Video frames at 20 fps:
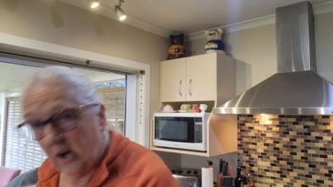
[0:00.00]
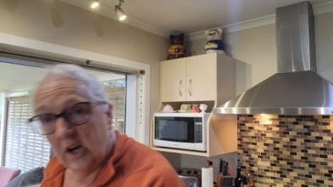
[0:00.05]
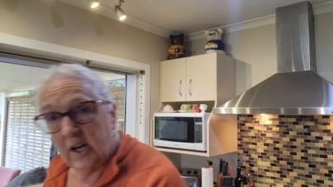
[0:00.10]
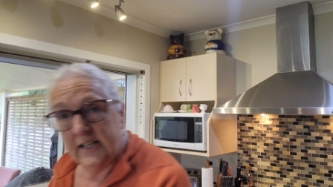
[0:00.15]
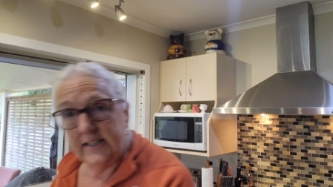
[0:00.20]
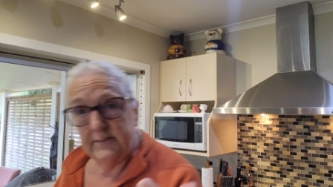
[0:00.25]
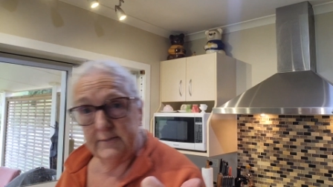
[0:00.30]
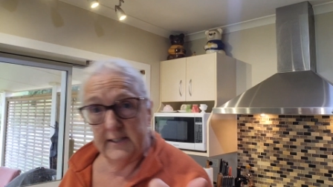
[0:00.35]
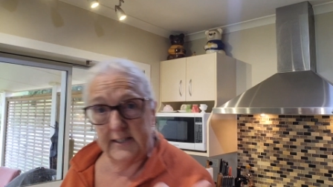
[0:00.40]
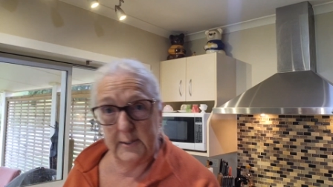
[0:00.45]

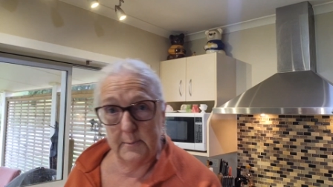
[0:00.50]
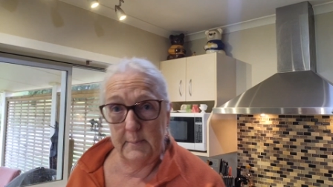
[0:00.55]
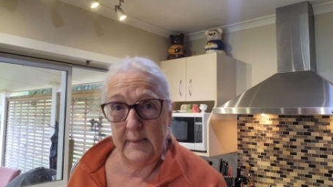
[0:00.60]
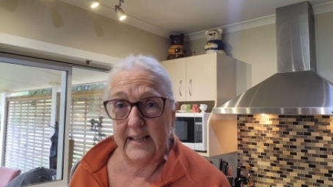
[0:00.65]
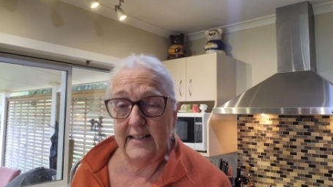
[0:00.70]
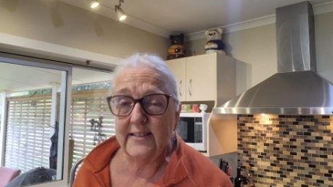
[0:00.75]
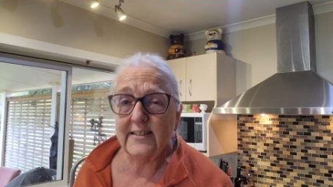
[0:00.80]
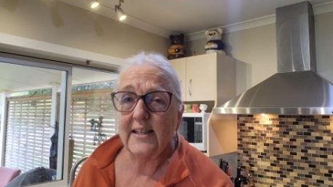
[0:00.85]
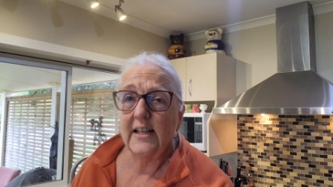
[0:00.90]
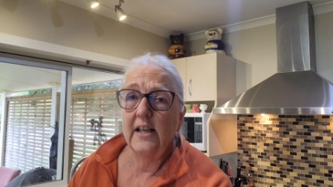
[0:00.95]
highly
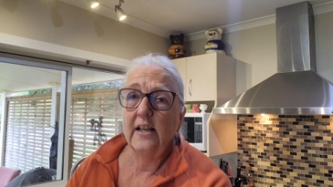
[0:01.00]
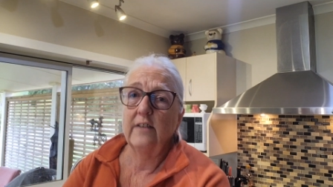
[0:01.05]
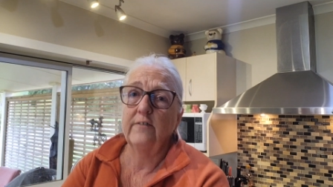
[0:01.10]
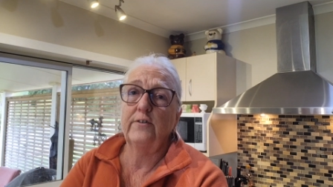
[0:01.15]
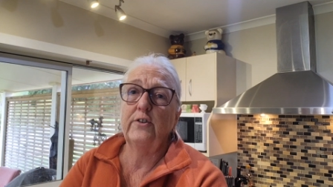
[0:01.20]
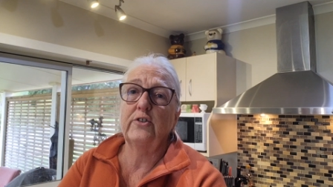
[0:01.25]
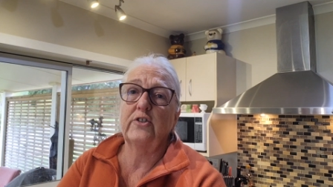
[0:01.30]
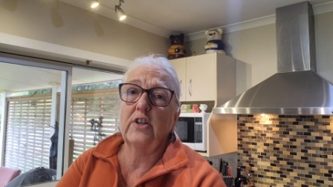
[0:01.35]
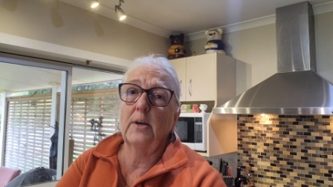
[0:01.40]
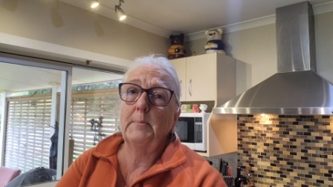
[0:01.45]
recommend.
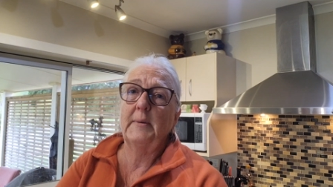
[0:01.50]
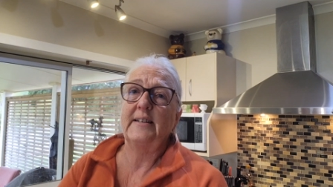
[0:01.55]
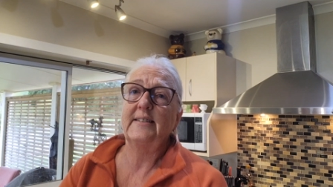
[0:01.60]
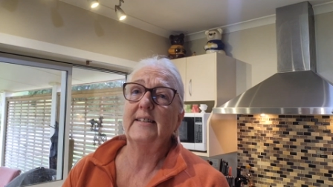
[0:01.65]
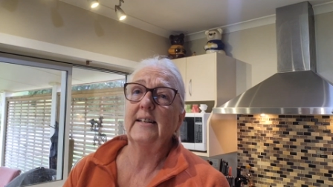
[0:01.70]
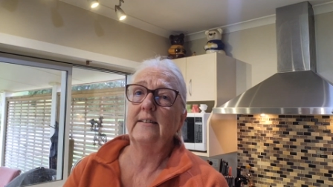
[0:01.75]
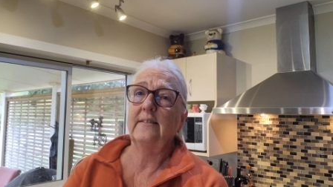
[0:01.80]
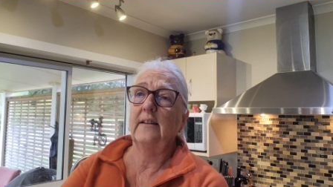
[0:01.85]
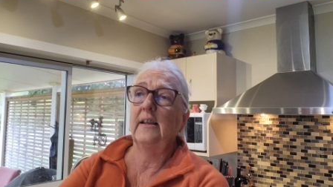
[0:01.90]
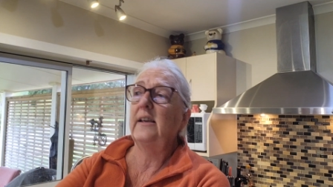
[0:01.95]
First time I've
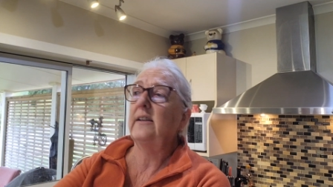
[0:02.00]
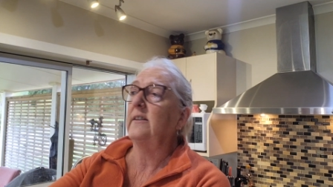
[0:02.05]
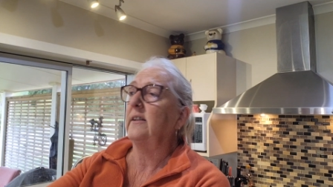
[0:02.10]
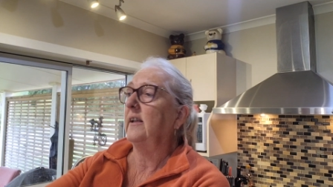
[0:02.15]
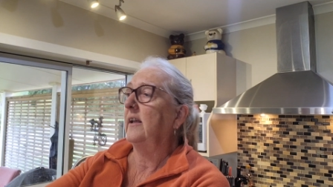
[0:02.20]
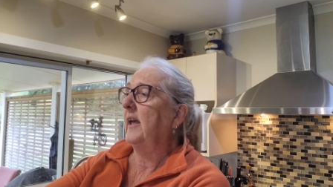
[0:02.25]
done that